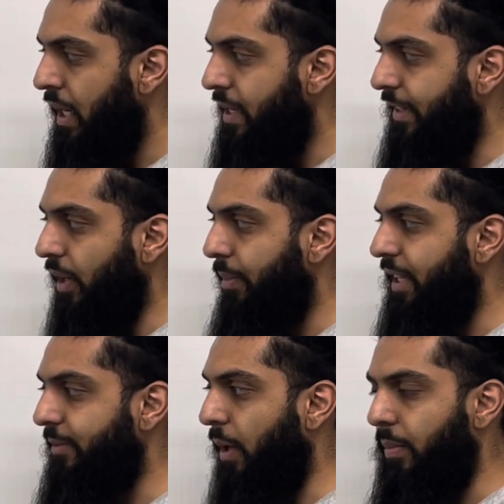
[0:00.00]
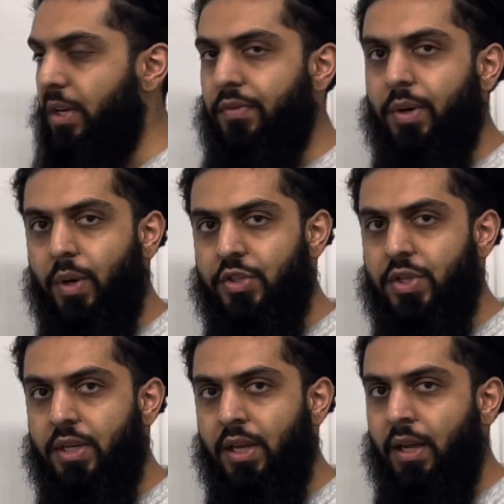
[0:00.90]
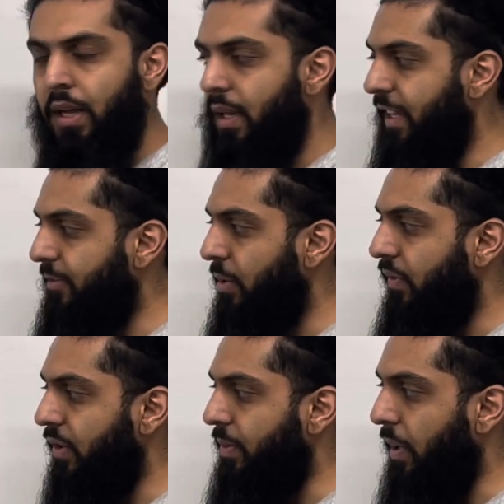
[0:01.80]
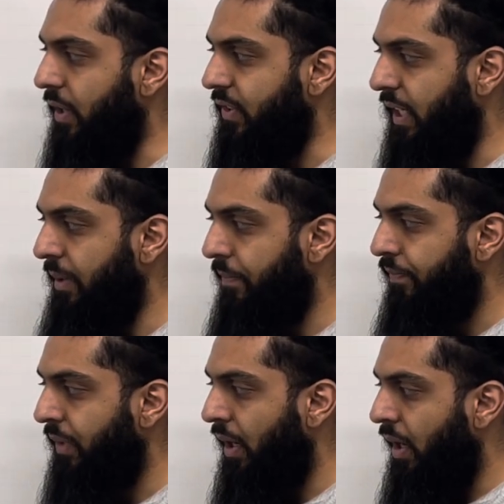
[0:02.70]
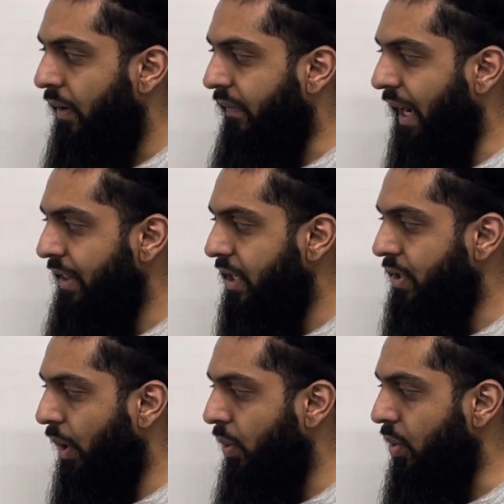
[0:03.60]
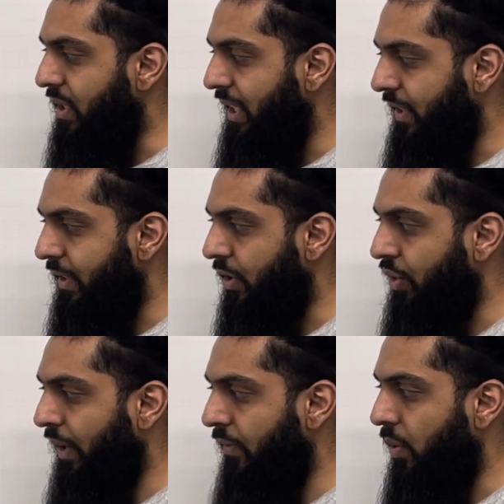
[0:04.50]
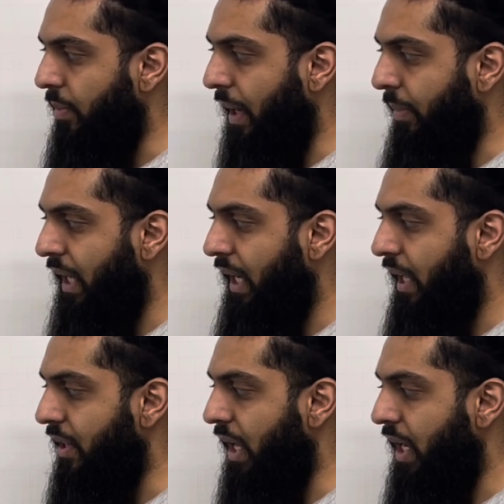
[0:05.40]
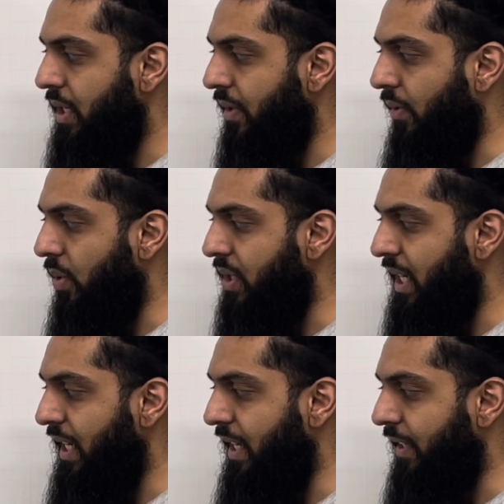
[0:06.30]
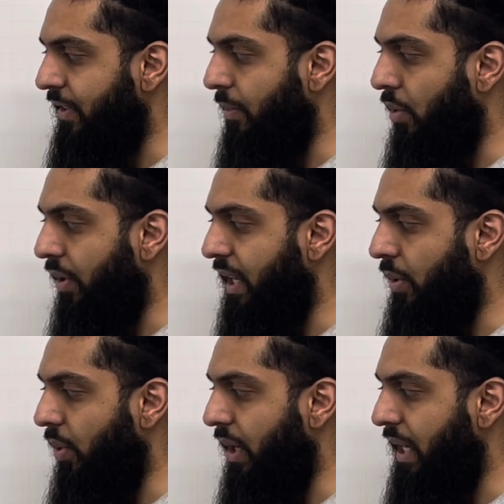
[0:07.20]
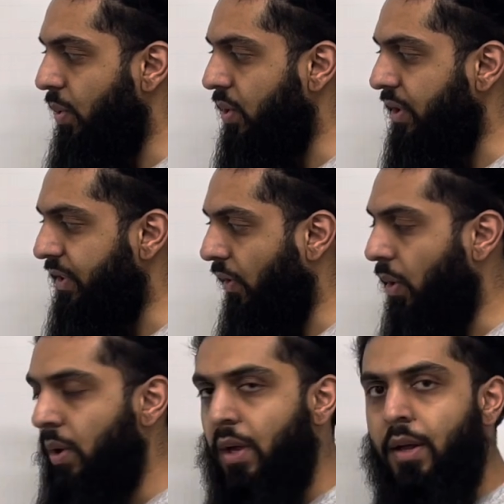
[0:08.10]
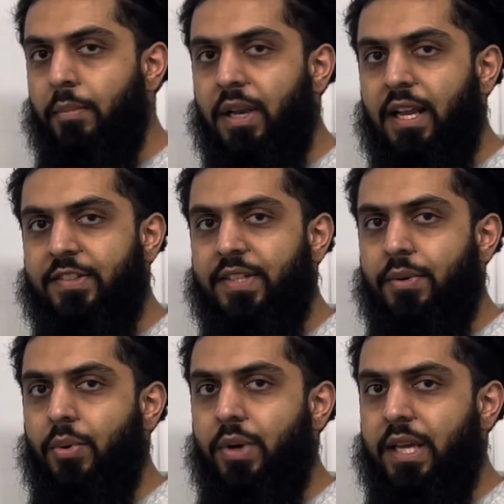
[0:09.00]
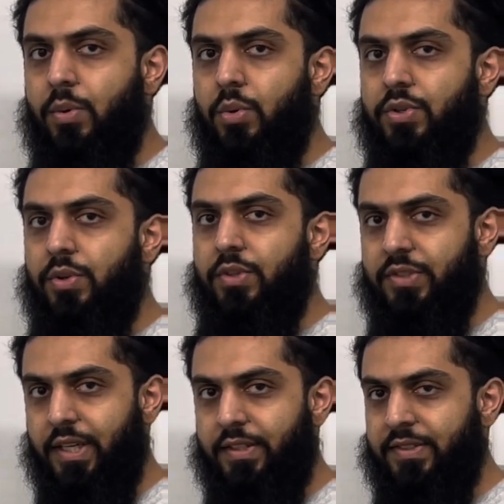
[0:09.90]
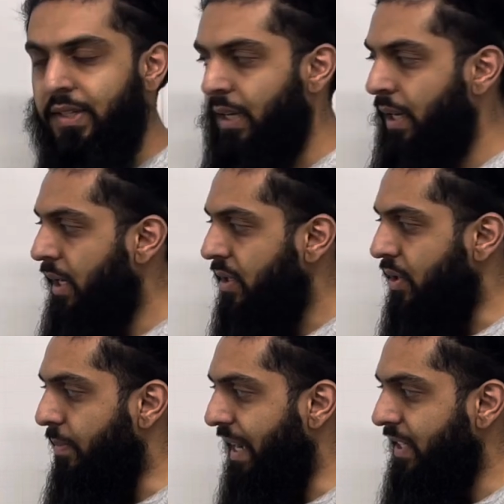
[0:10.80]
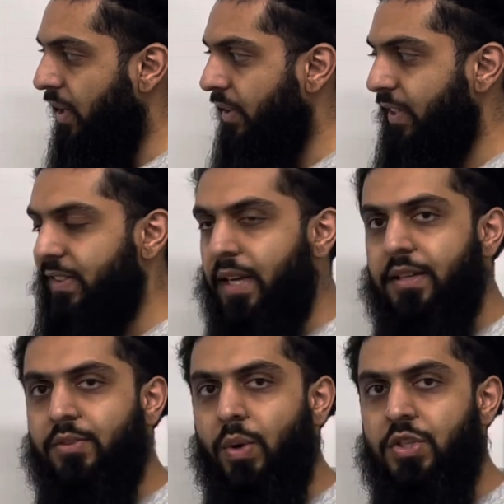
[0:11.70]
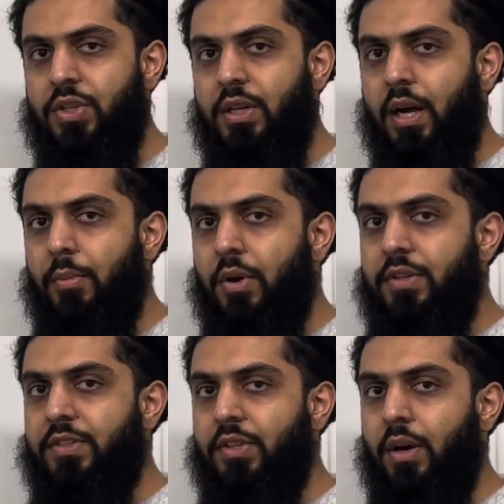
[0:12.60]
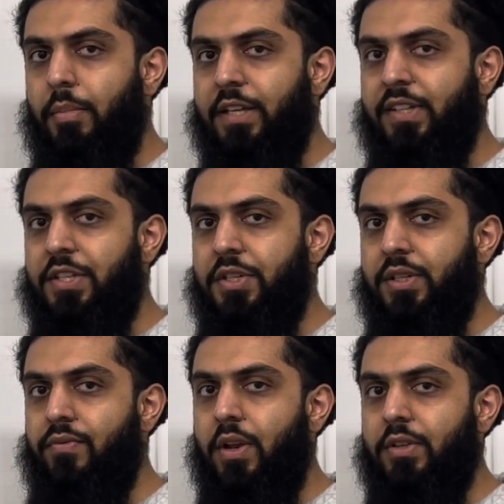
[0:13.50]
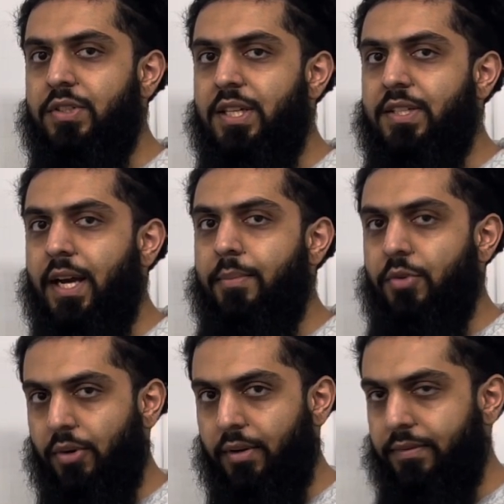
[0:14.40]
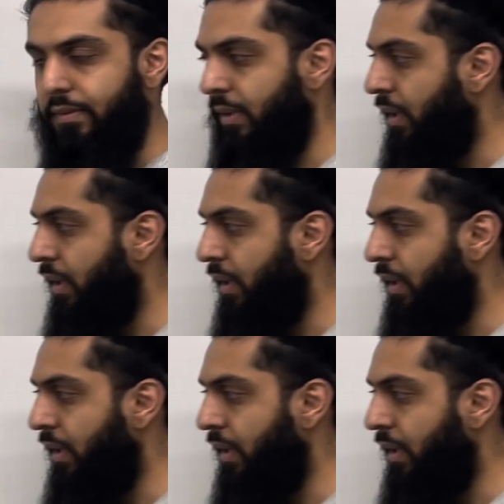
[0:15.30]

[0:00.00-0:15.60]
This completes part B of the question. Let's move on to part C. Find the total distance travelled by P in the interval t is more than or equal to 0 but less than or equal to 6. To better understand this question, I'm going to start by sketching the velocity time graph.